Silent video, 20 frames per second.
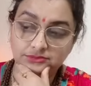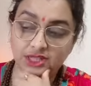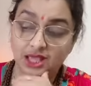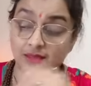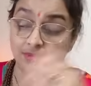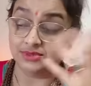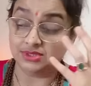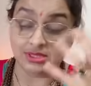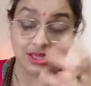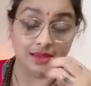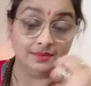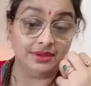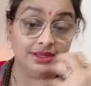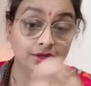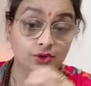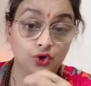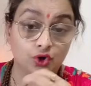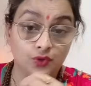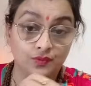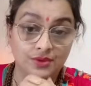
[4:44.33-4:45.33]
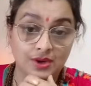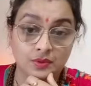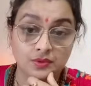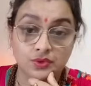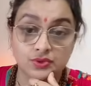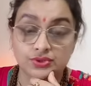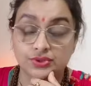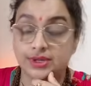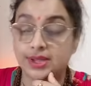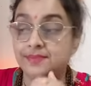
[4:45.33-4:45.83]
I'm, I'm getting a lot of
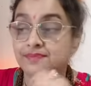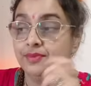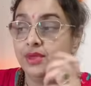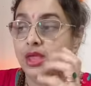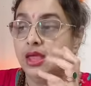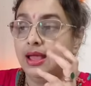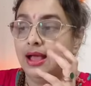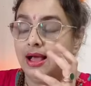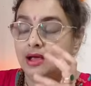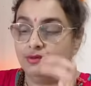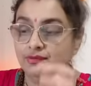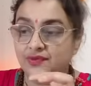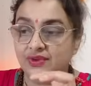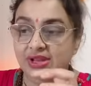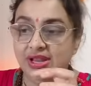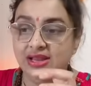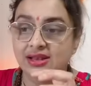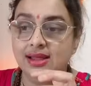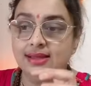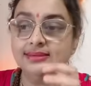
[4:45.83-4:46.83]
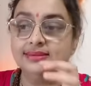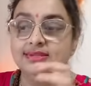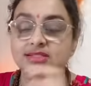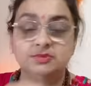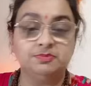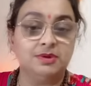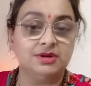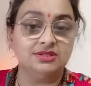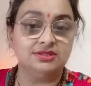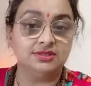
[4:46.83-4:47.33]
downloads, okay? I'm feeling like this
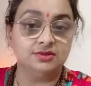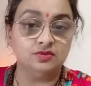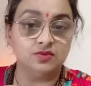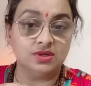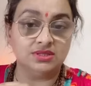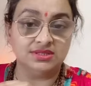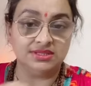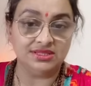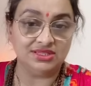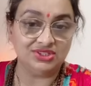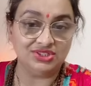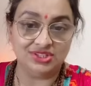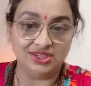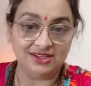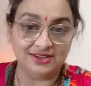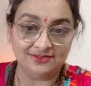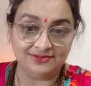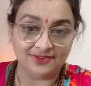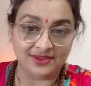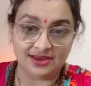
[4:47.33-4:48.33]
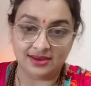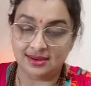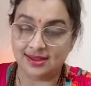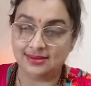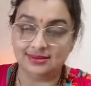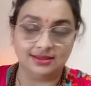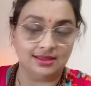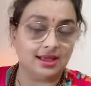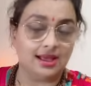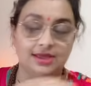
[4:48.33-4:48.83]
person was initially felt
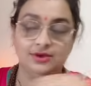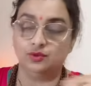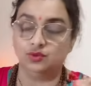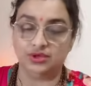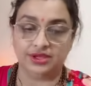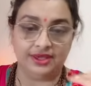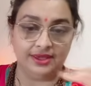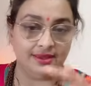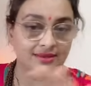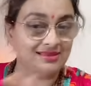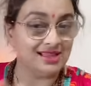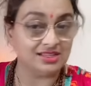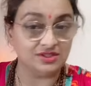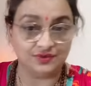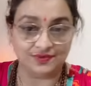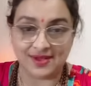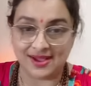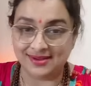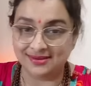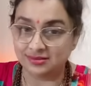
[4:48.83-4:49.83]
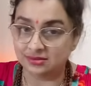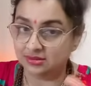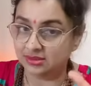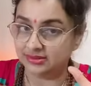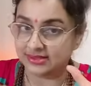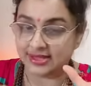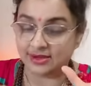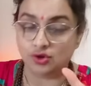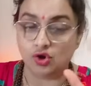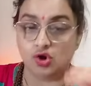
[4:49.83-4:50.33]
like, I don't care, that's fine,
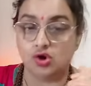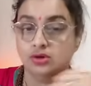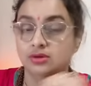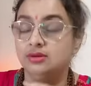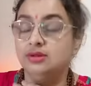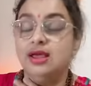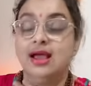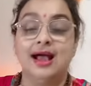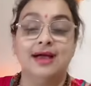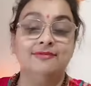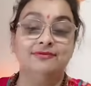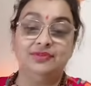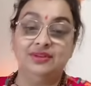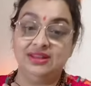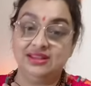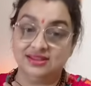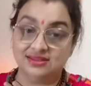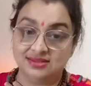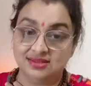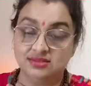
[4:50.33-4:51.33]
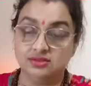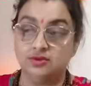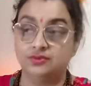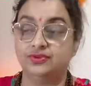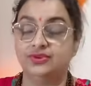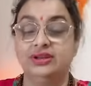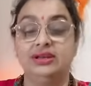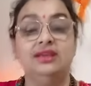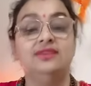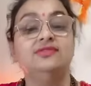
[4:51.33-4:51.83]
they're gone. I'm feeling a sense of
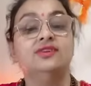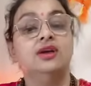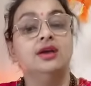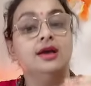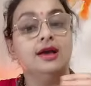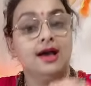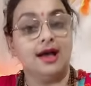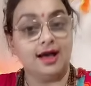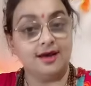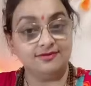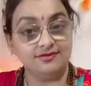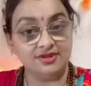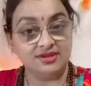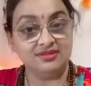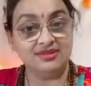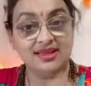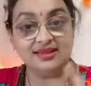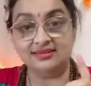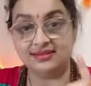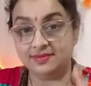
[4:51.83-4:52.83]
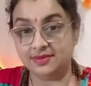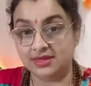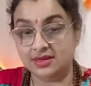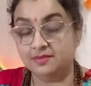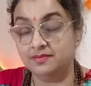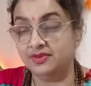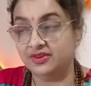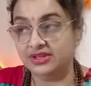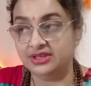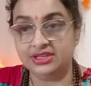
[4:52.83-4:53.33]
relief. After that, they become
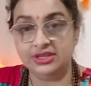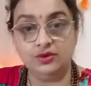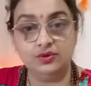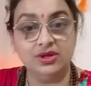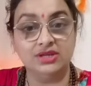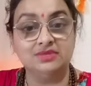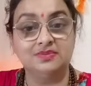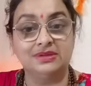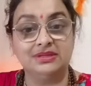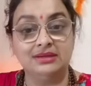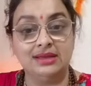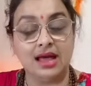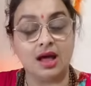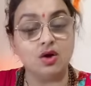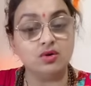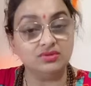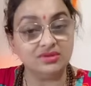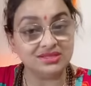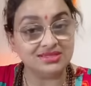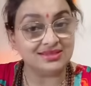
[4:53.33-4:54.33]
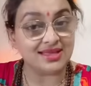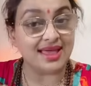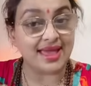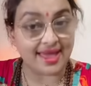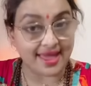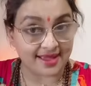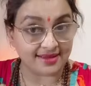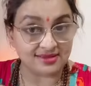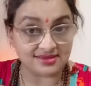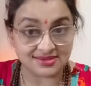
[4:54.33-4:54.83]
very curious, but now there's the
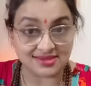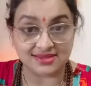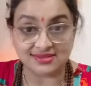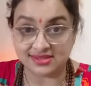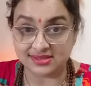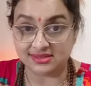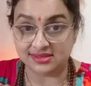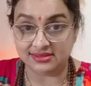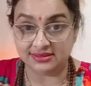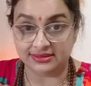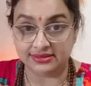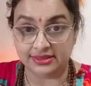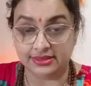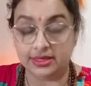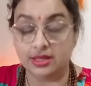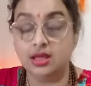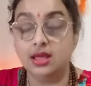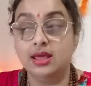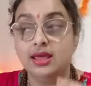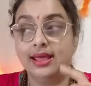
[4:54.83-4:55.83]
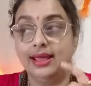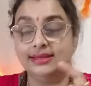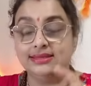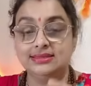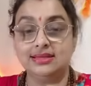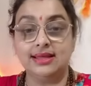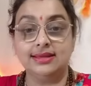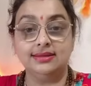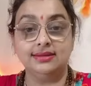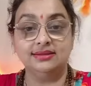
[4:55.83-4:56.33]
anxiety clicking in. It's
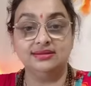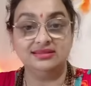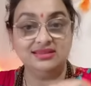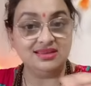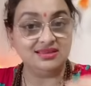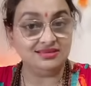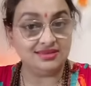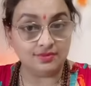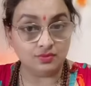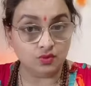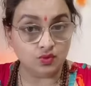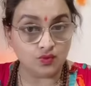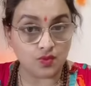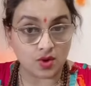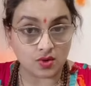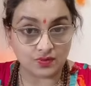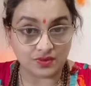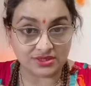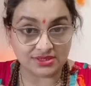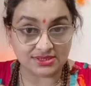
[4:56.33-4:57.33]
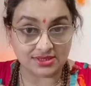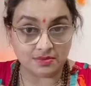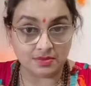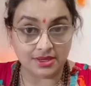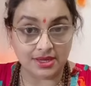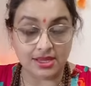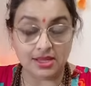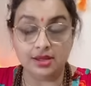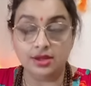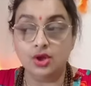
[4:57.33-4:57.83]
like, did they move on with
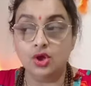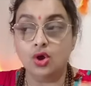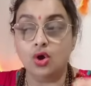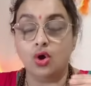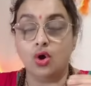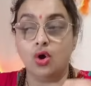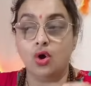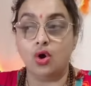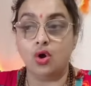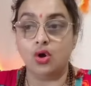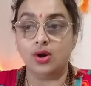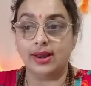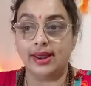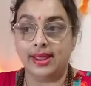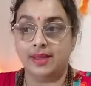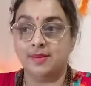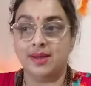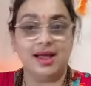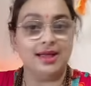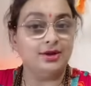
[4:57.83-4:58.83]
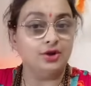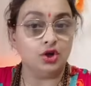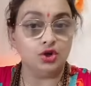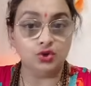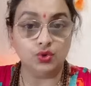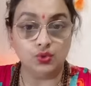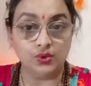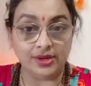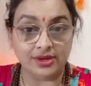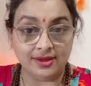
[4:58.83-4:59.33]
somebody or am I not
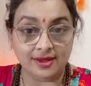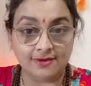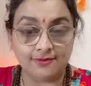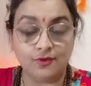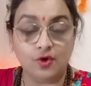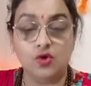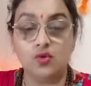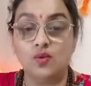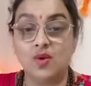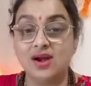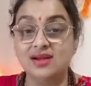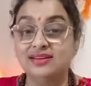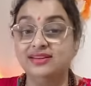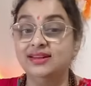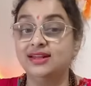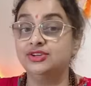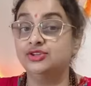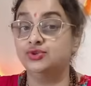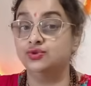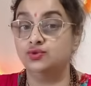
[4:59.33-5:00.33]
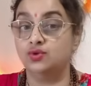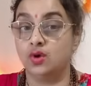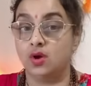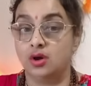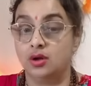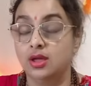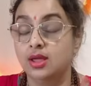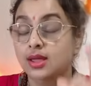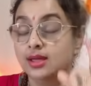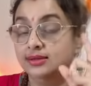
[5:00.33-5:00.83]
good enough or what did I do
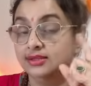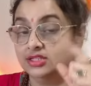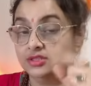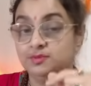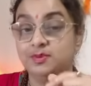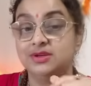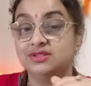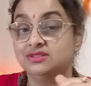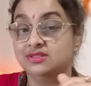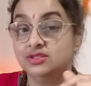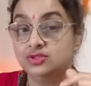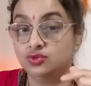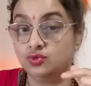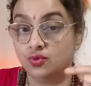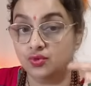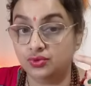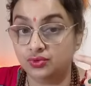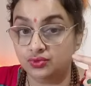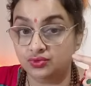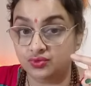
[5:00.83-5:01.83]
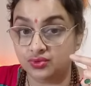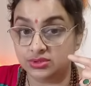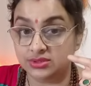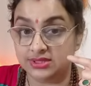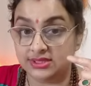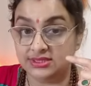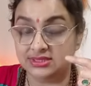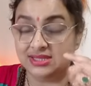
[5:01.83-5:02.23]
wrong? This person is going through those things.